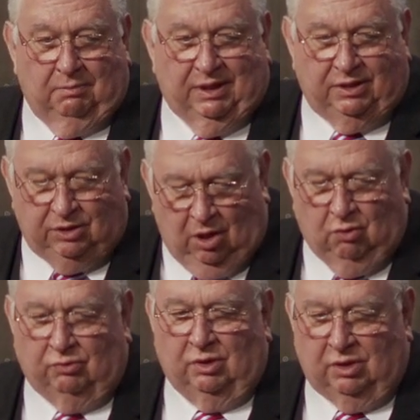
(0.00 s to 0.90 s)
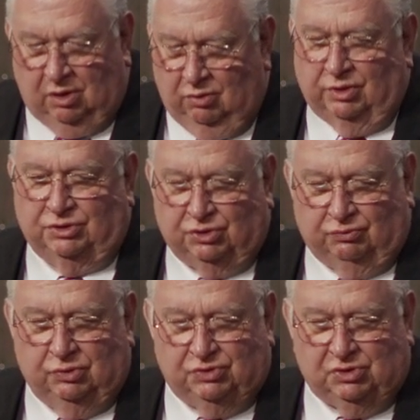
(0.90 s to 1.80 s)
But don't go to
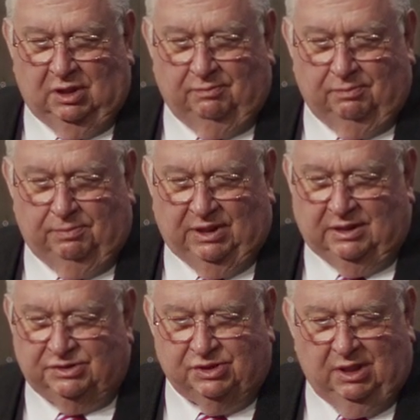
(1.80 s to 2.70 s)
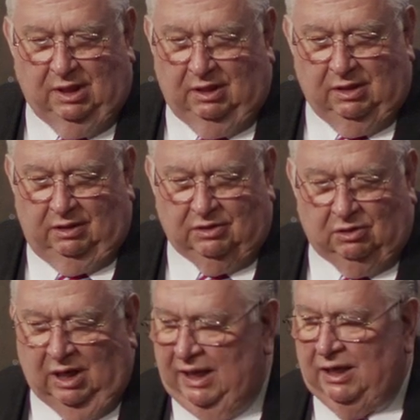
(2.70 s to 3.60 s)
Jerusalem, because
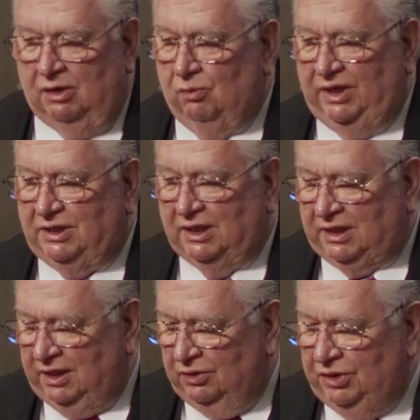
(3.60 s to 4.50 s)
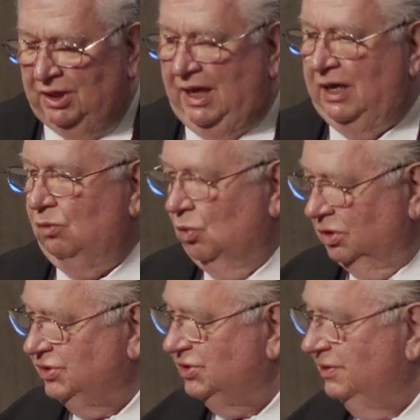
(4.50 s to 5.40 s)
they're laying in wait to kill you and
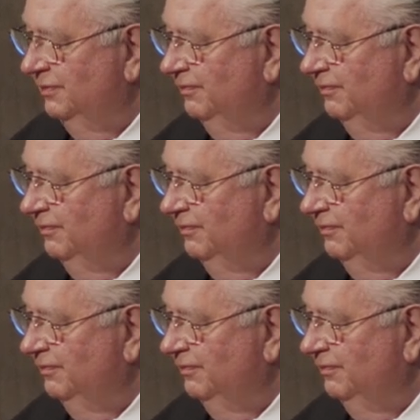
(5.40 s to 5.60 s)
worse.